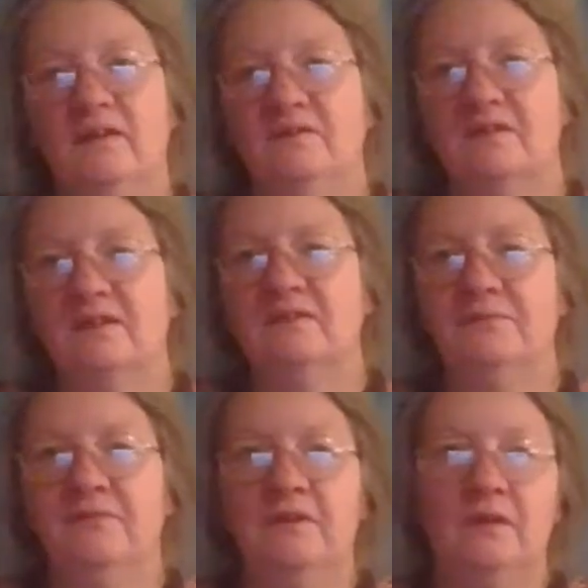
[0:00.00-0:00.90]
I was actually
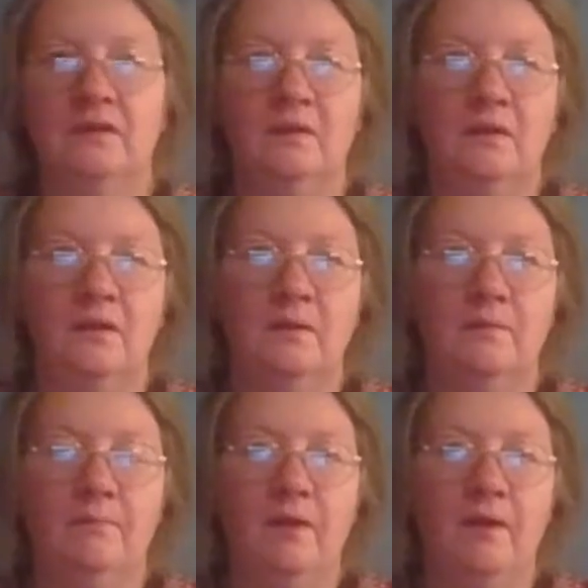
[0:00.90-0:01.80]
thinking
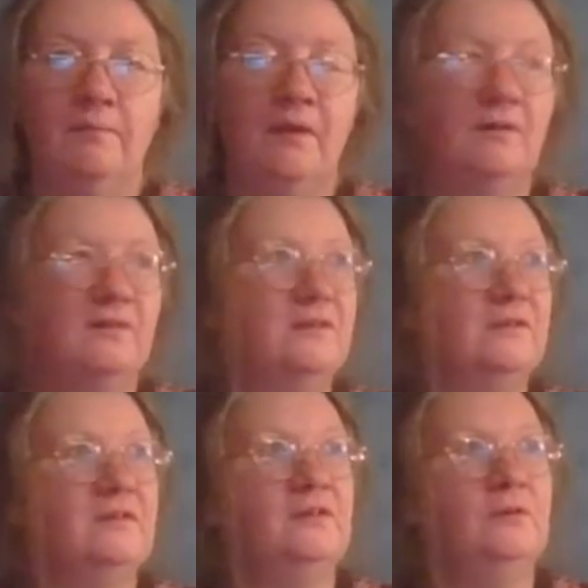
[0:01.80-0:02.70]
about,
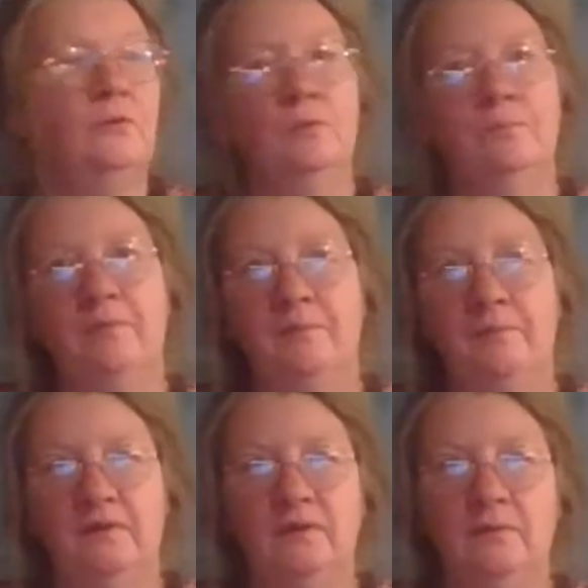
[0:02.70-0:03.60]

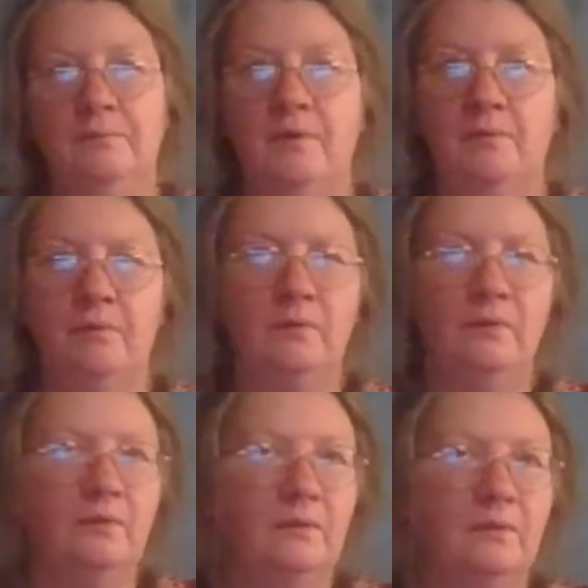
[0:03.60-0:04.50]

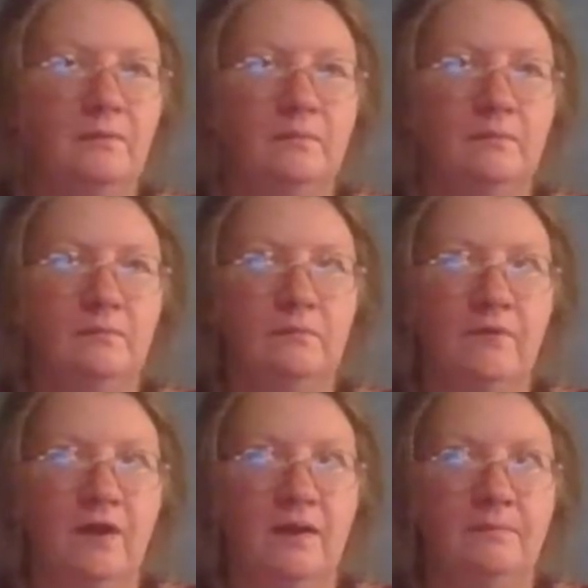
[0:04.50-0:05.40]
bubble
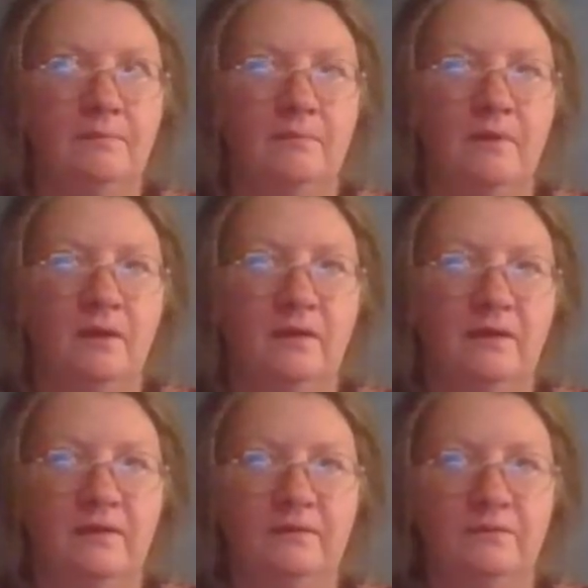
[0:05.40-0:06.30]
wrap
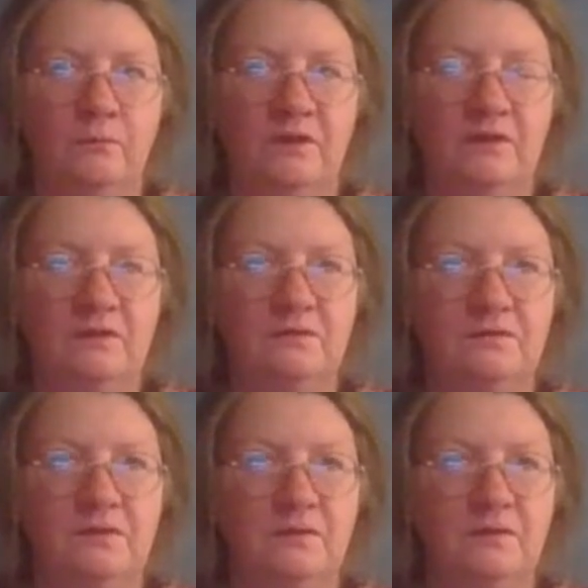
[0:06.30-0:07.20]
my windows.
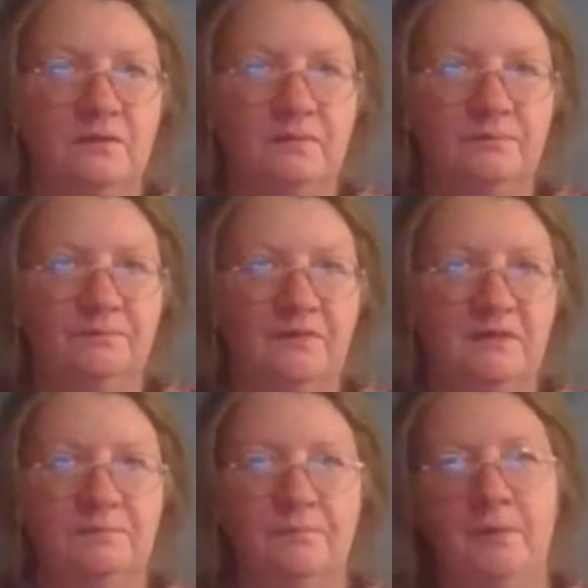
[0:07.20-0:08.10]

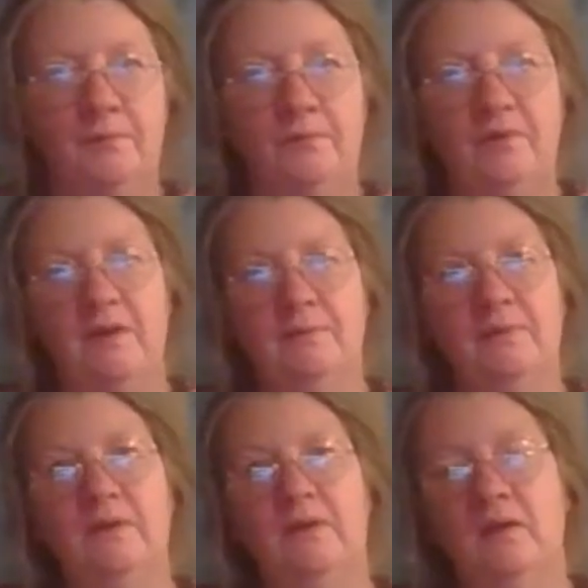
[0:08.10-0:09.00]
This bubble wrap
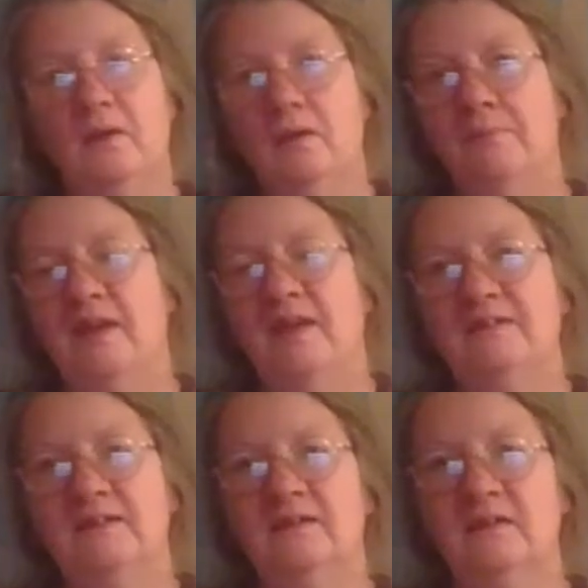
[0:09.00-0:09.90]

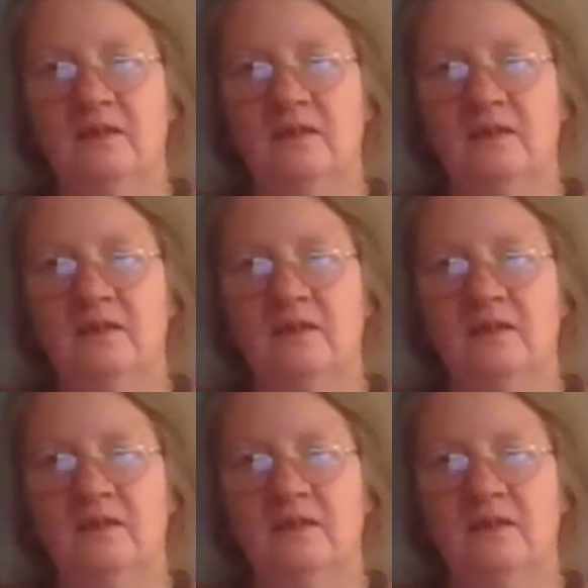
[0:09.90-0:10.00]
plastic can